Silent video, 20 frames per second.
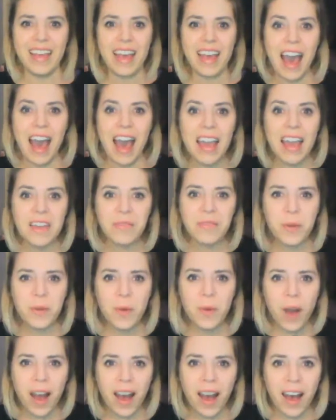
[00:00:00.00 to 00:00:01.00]
Hi
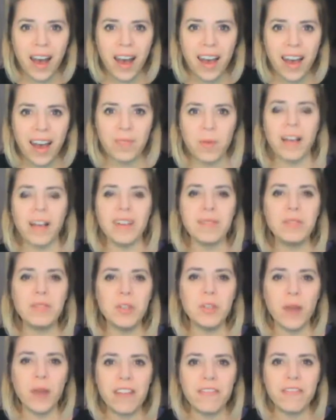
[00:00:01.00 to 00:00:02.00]
everyone, welcome to
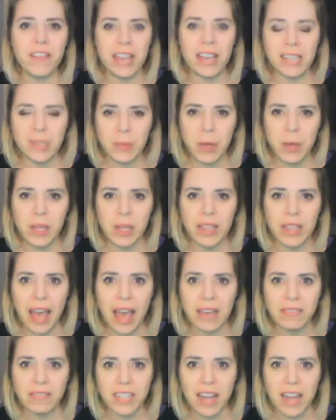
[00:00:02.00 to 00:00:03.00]
our Facebook
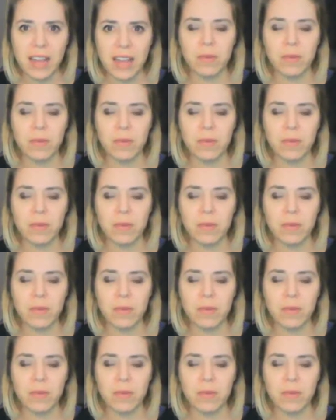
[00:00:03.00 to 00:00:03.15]
Live tonight.